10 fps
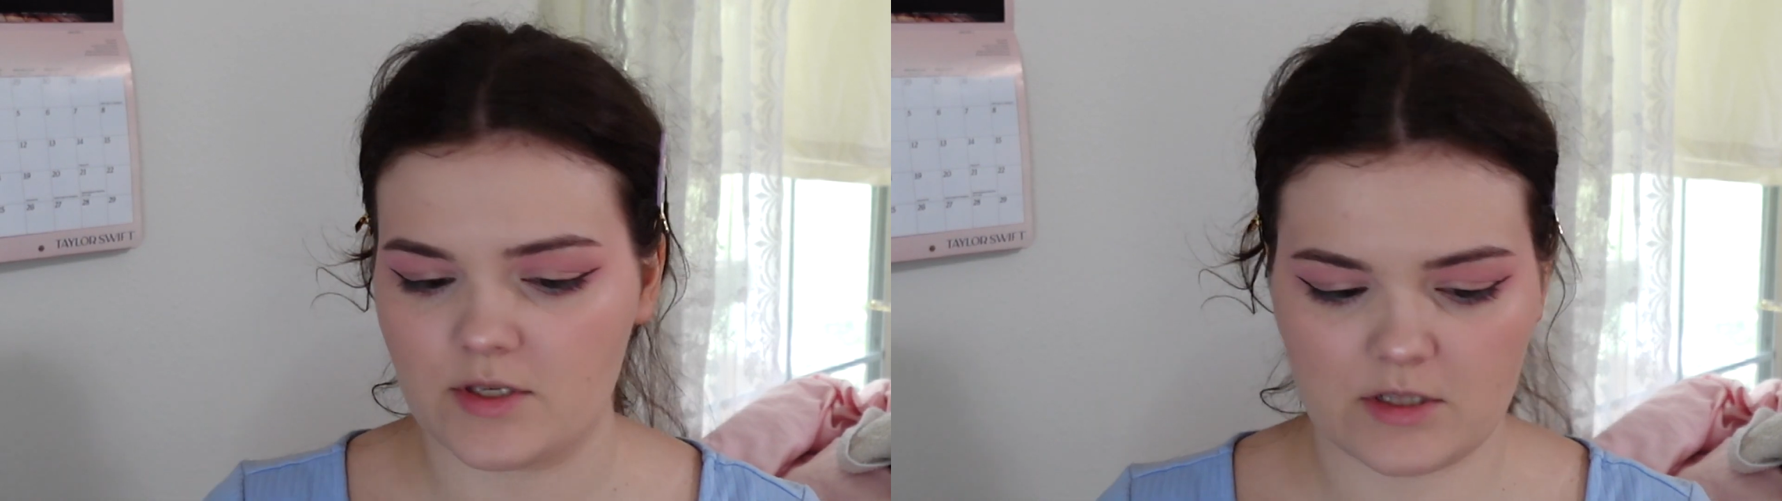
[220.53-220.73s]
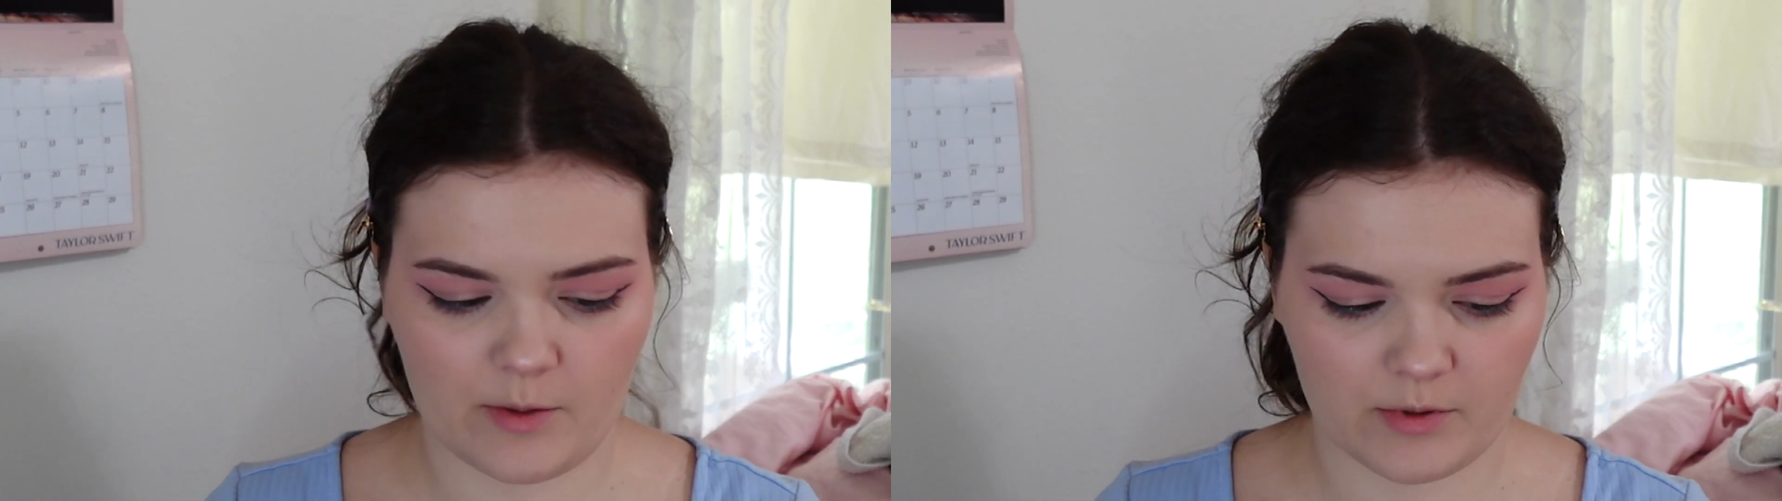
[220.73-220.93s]

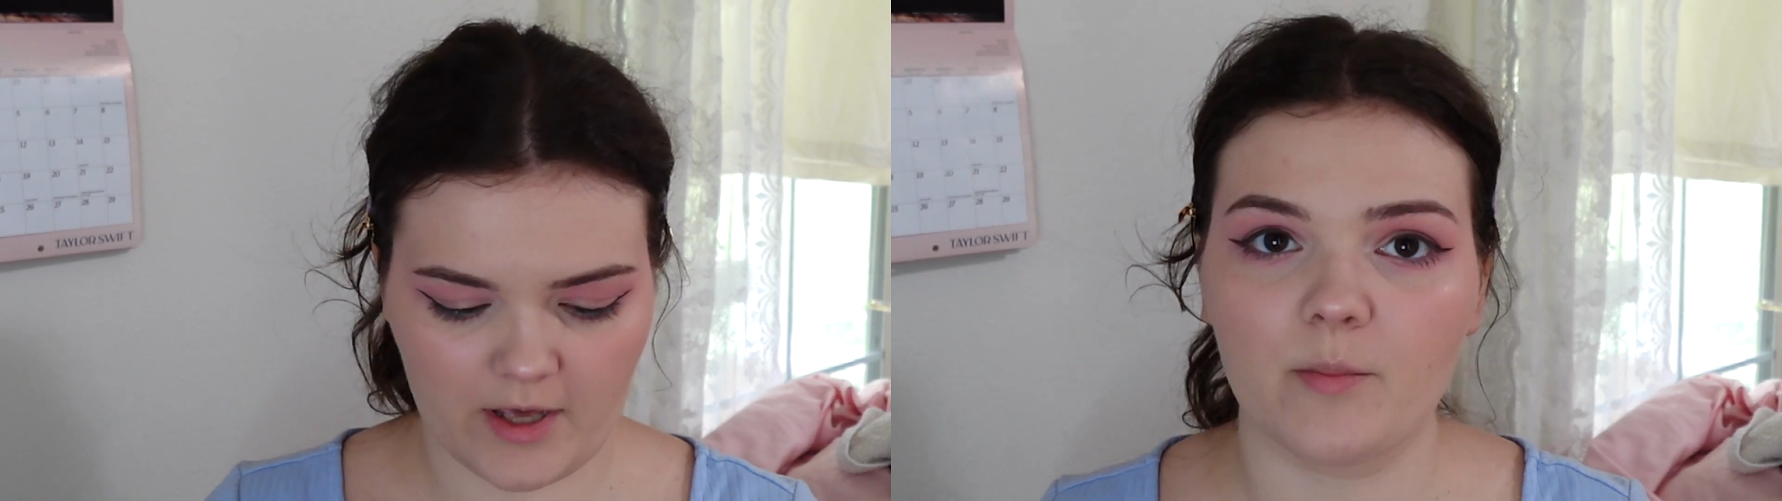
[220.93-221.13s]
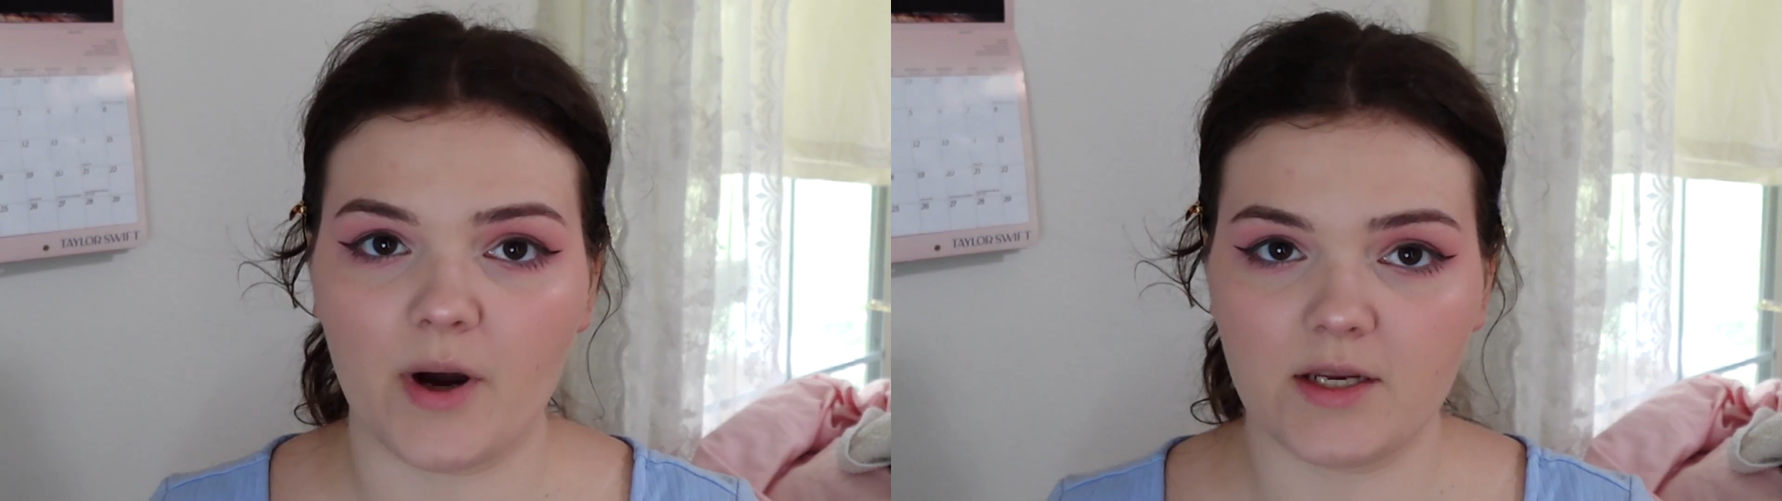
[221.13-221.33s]
this lip
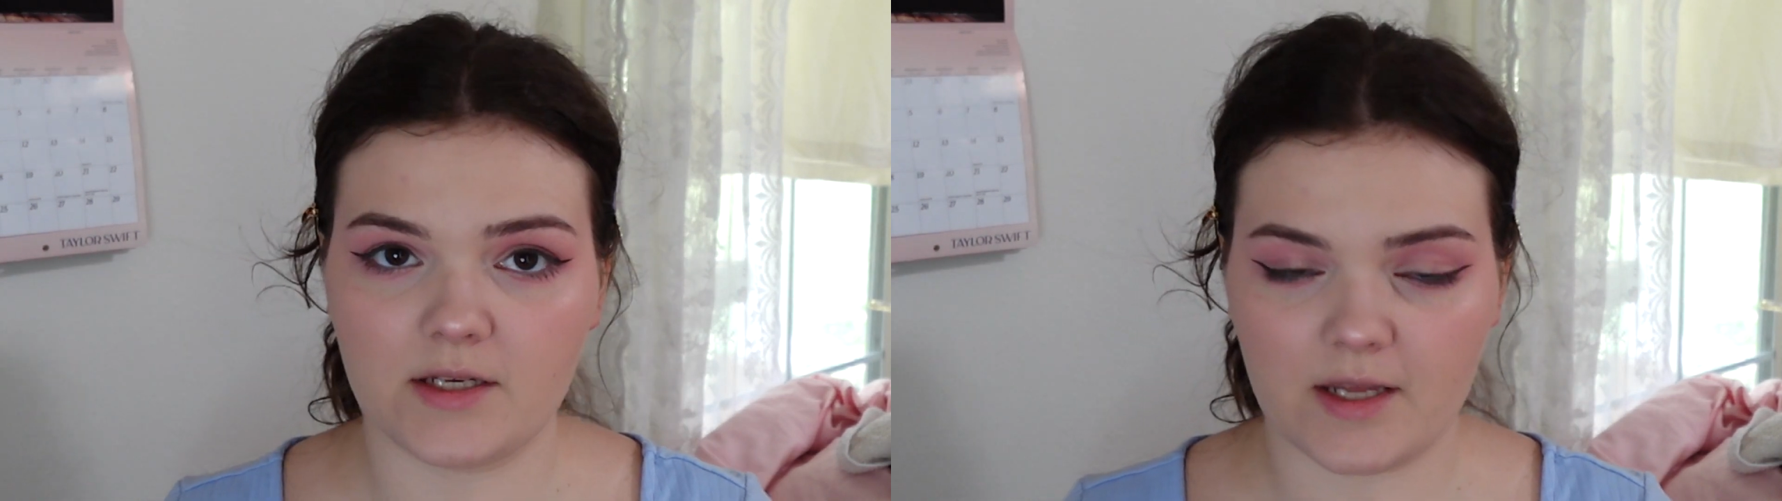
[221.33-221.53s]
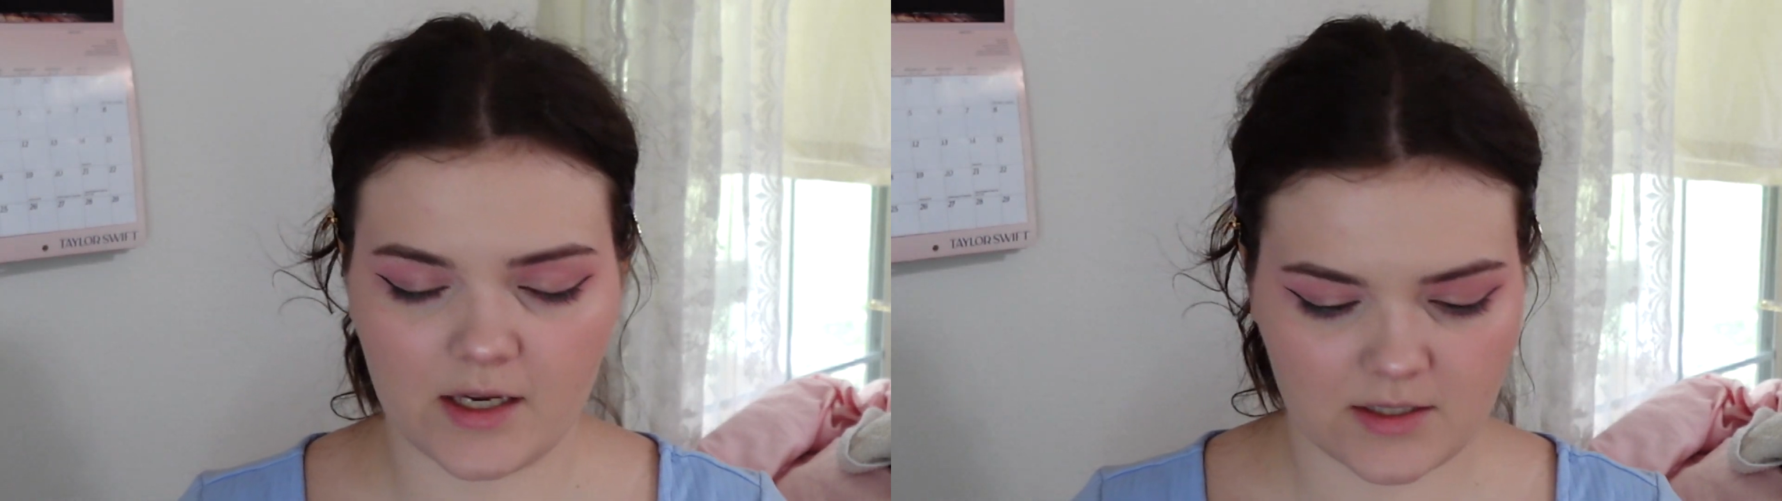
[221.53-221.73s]
liner by
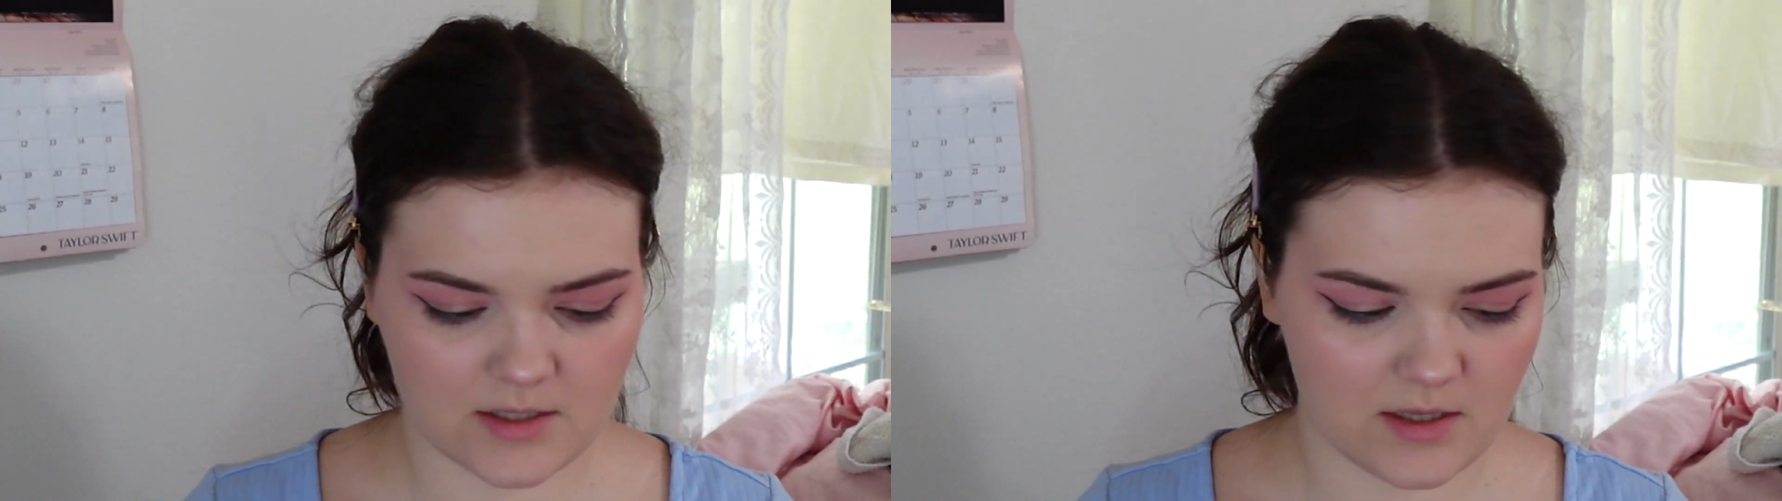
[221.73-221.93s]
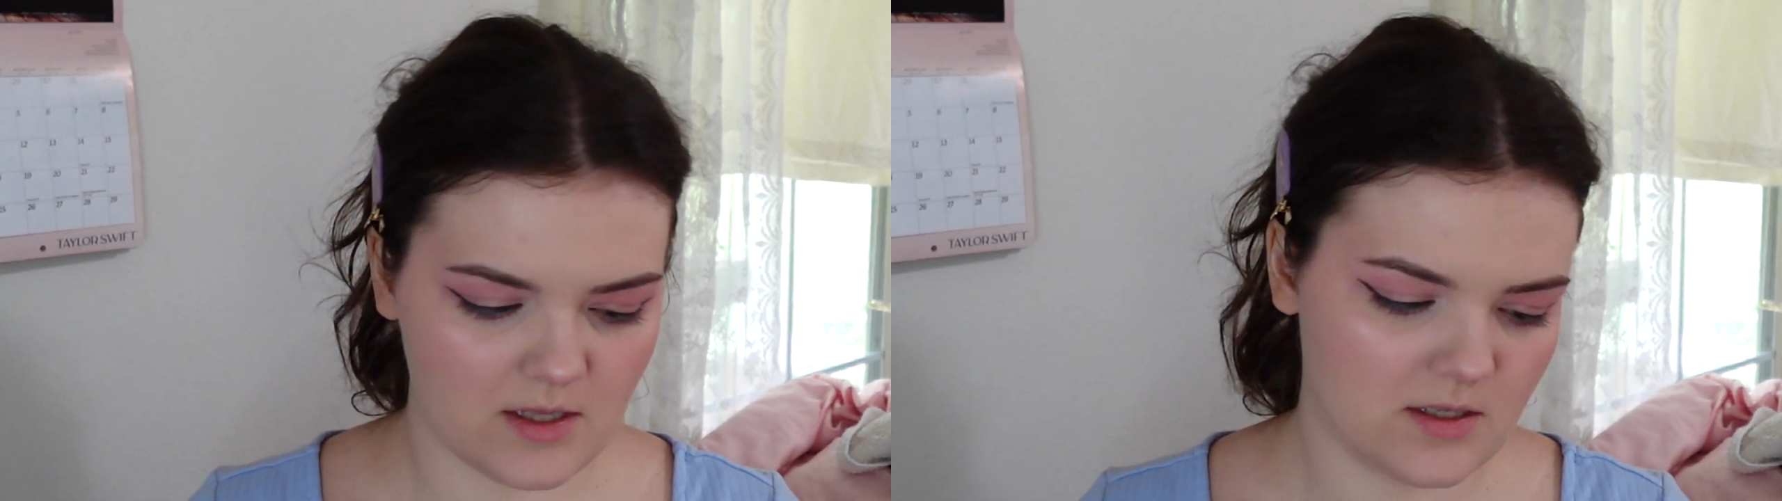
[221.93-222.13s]
NYX.